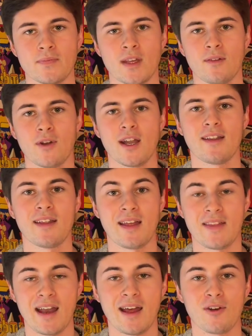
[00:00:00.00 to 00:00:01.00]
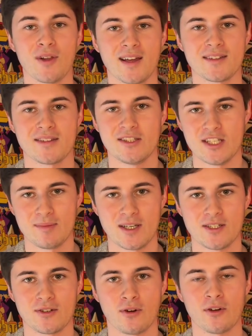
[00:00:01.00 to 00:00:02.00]
Right? That outlines the G
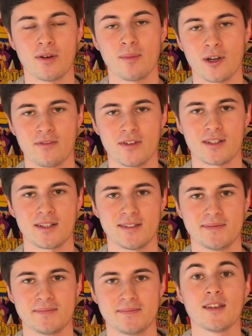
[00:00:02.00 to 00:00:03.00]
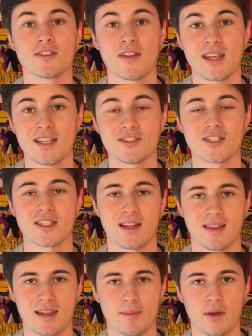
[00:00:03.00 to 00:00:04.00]
major chord perfectly. So the interesting
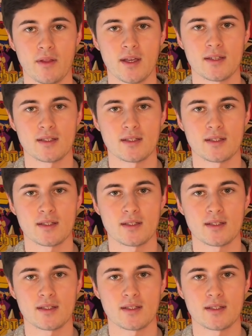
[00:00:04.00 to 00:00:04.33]
thing about this